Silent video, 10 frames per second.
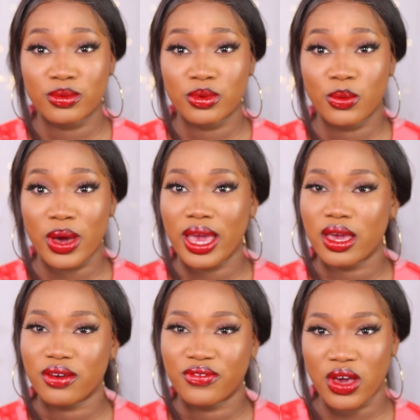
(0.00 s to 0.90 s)

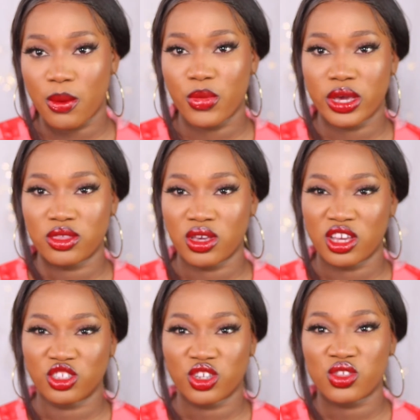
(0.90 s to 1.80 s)
where fabrics you
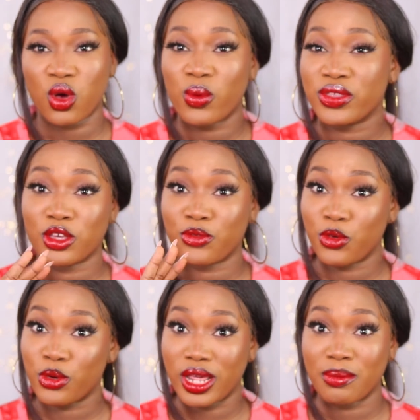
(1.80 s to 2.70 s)
can just always
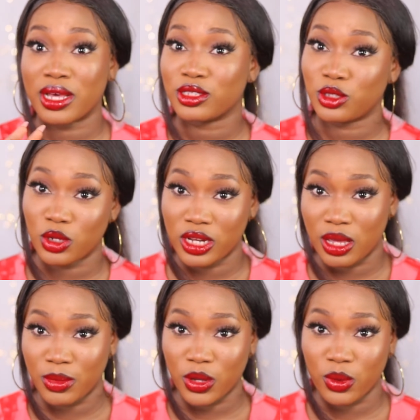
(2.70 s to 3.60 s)
fold them and store
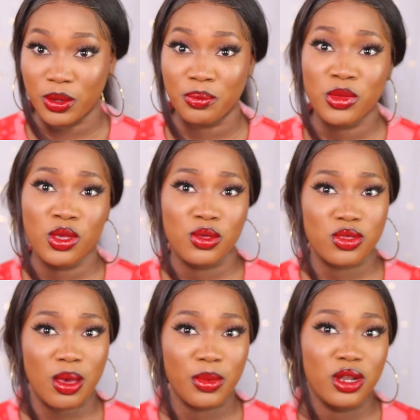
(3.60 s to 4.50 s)
them away. So
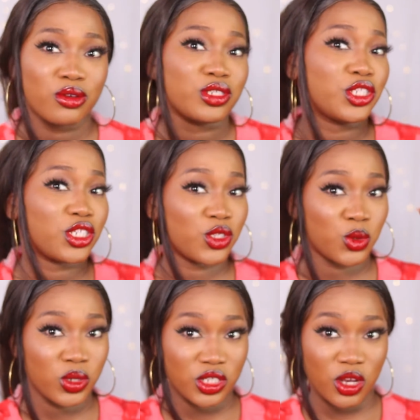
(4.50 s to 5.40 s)
I'm going to
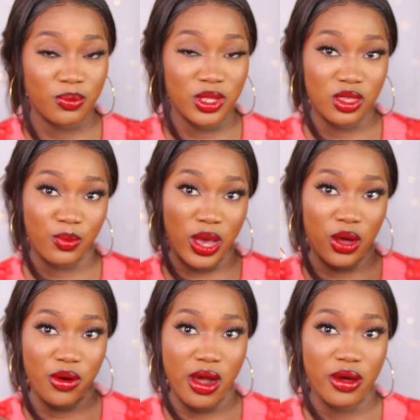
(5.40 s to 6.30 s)
switch up this
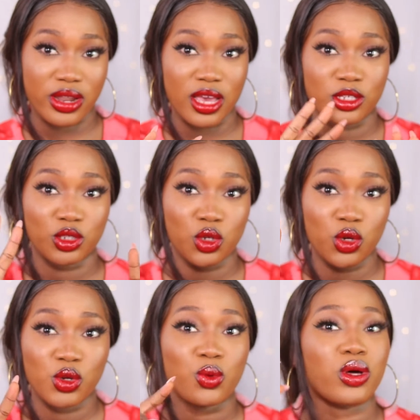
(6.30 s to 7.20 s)
background and show
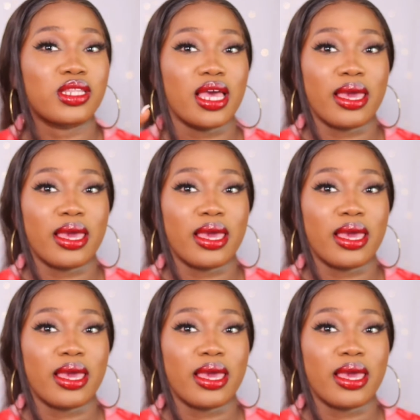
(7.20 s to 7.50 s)
you what I